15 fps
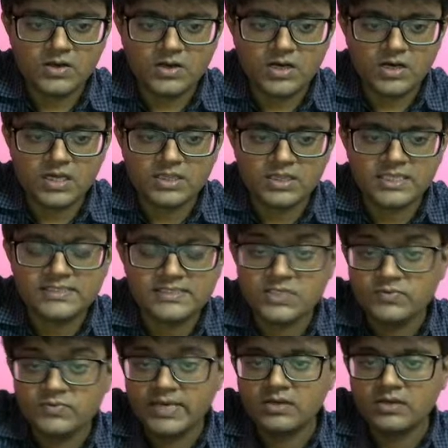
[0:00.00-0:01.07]
All these things
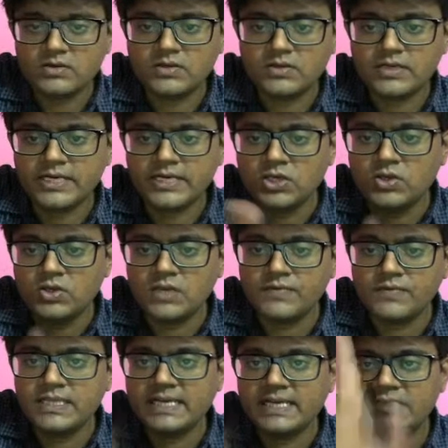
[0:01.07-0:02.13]
we are continuing
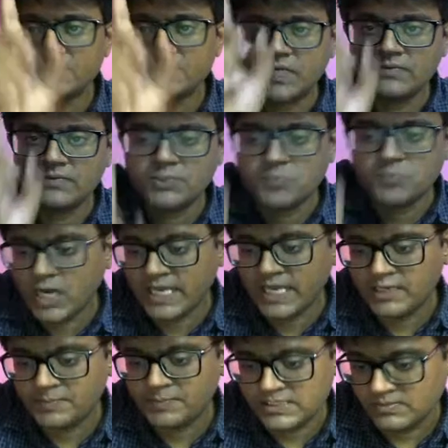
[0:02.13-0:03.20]
with the assumption of the small
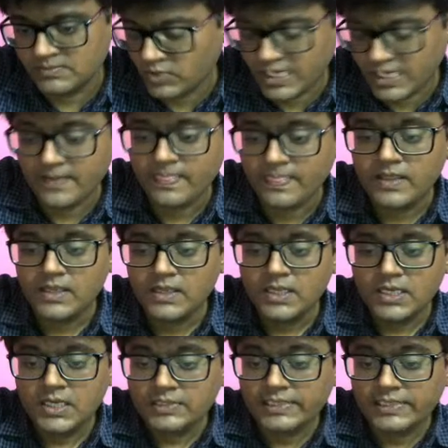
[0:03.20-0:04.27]
angle prism. Okay.
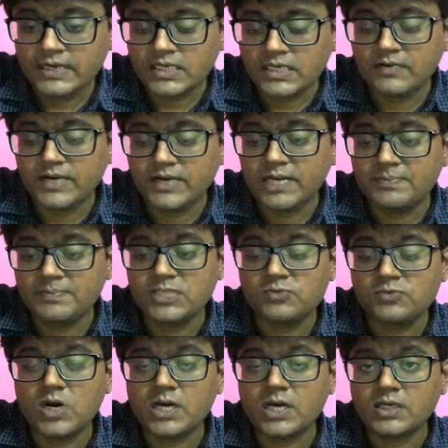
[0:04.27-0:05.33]
Delta violet means
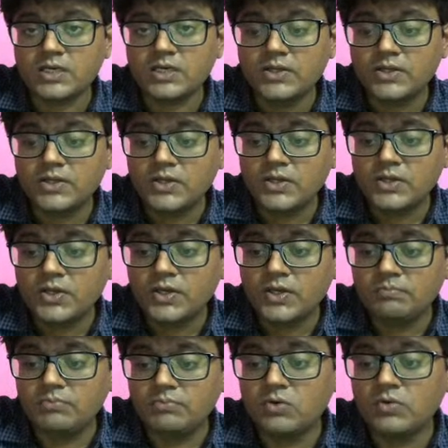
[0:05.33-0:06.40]
what?
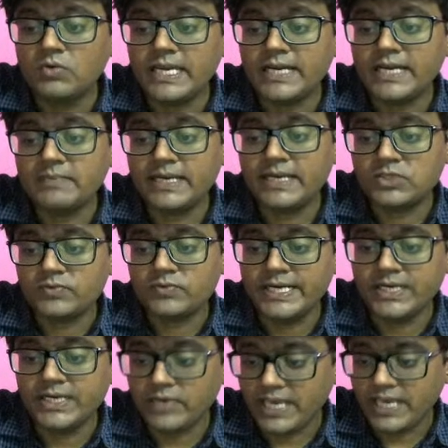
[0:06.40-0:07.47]
Mu violet minus 1
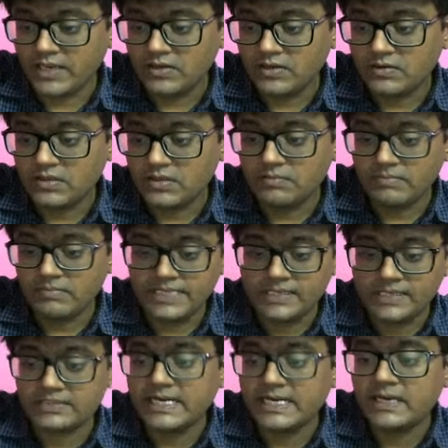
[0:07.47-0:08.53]
into A.
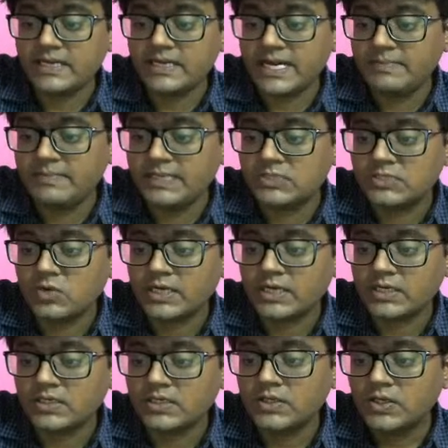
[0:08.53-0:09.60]
Minus delta red means
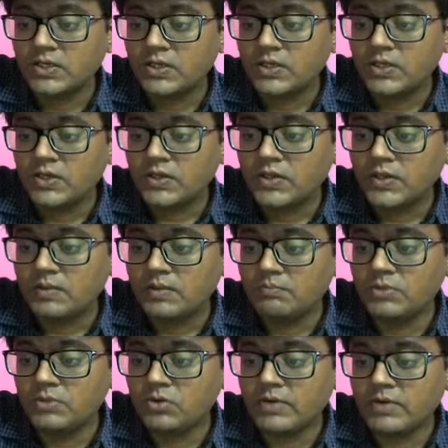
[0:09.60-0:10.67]
what?
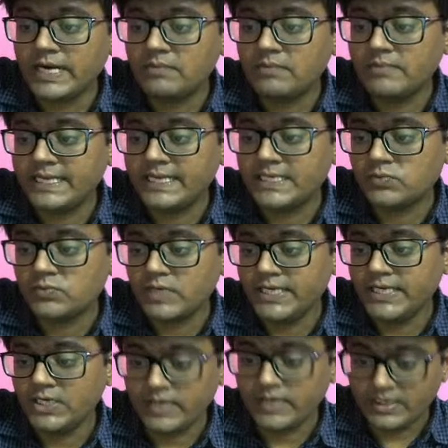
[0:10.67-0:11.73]
Mu red minus 1
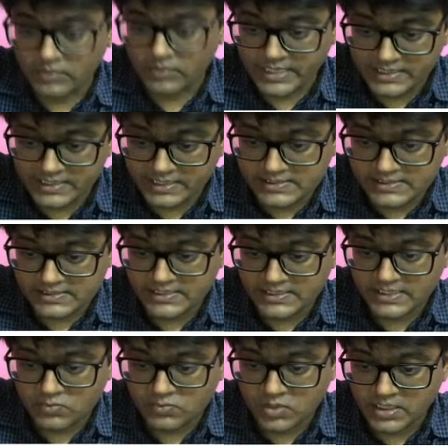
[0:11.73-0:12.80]
into A. Look at this. This
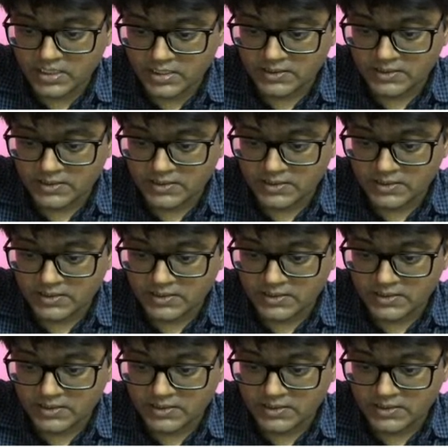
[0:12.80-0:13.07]
is what?